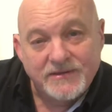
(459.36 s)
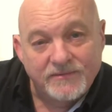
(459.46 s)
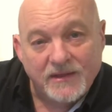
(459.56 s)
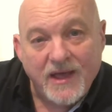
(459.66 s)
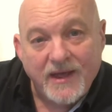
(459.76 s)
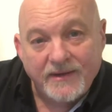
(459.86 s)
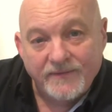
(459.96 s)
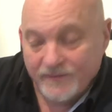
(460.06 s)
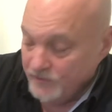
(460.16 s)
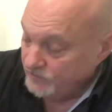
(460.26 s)
of the
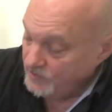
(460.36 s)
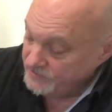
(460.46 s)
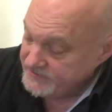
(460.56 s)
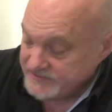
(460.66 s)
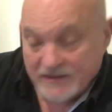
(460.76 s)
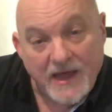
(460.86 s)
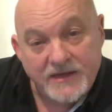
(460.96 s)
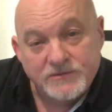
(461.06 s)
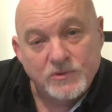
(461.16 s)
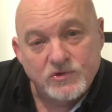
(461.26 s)
light. You'll notice the
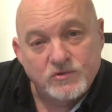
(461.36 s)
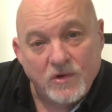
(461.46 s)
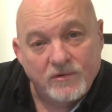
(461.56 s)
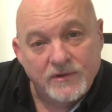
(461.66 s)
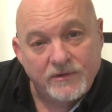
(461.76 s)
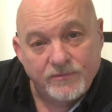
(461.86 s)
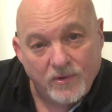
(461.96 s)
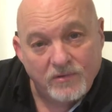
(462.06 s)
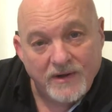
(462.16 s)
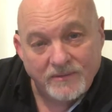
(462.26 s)
light's much stronger in the
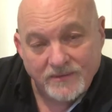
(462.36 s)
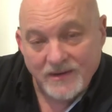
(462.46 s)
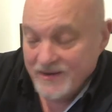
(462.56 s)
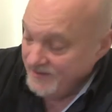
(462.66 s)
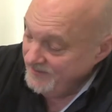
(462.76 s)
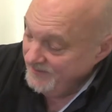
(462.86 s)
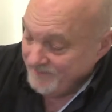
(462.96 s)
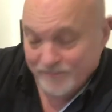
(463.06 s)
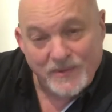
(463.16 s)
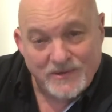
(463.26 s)
foreground
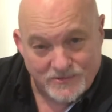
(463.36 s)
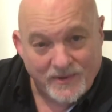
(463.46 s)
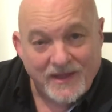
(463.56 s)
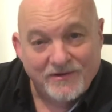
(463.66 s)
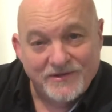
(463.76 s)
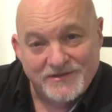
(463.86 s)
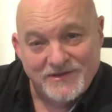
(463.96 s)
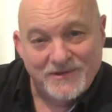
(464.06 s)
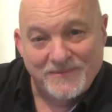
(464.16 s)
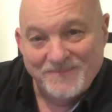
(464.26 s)
because we're nearer the
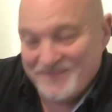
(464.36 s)
sun.